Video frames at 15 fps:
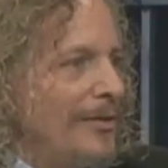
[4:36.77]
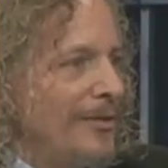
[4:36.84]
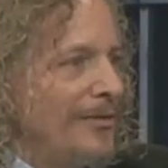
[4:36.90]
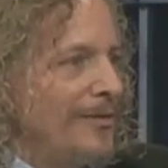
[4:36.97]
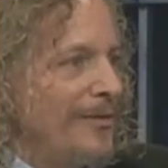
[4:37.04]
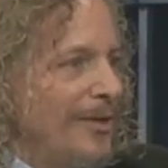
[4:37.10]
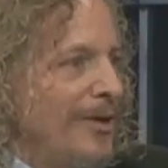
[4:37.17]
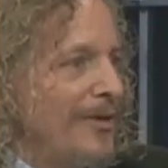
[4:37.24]

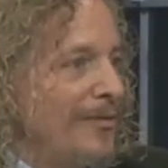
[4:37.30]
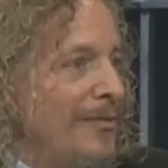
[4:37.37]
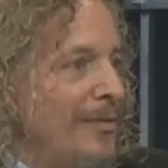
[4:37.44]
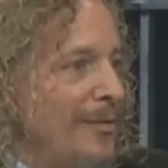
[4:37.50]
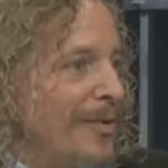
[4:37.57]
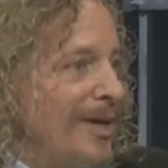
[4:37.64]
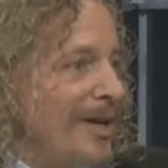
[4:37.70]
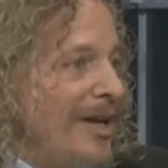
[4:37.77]
of
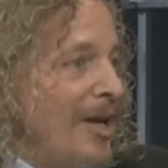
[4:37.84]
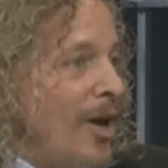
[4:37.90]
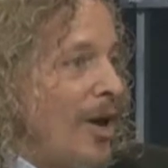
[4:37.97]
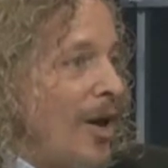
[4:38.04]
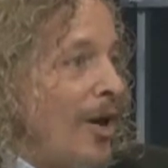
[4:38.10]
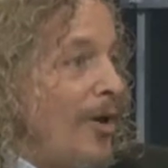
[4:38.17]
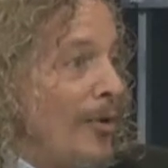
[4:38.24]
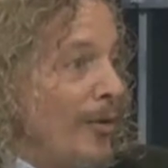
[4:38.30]

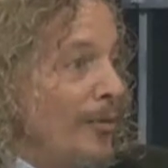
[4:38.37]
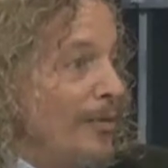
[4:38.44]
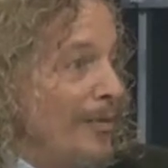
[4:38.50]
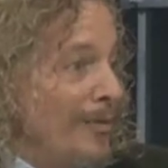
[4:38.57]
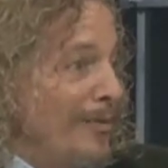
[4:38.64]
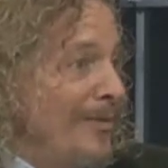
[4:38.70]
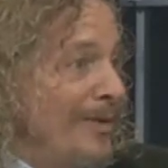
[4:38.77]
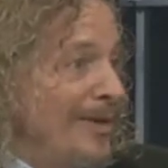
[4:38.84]
all
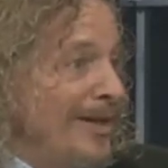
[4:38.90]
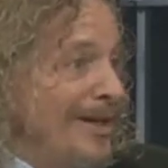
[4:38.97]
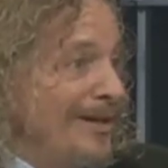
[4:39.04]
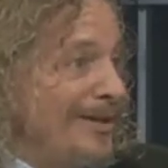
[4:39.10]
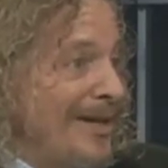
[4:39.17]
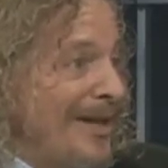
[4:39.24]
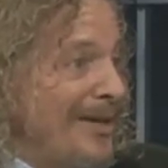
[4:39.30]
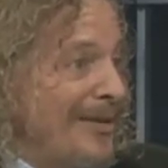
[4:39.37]

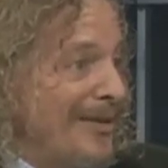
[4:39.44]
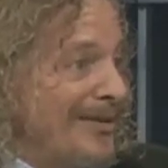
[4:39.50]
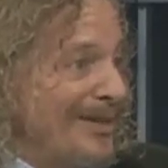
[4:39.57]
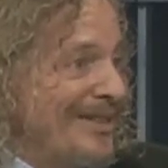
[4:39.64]
things Heather.